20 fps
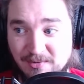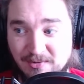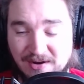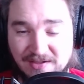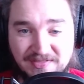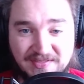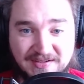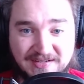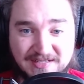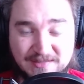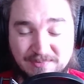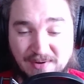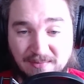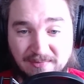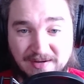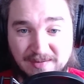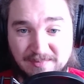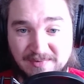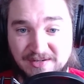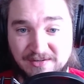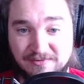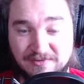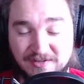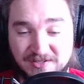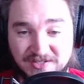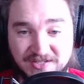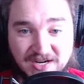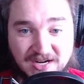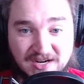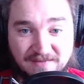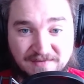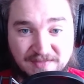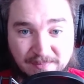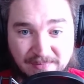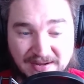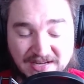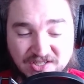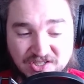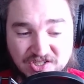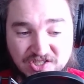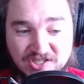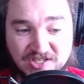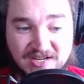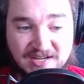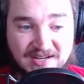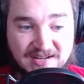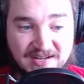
who I think is probably going to be your first guy off the bench,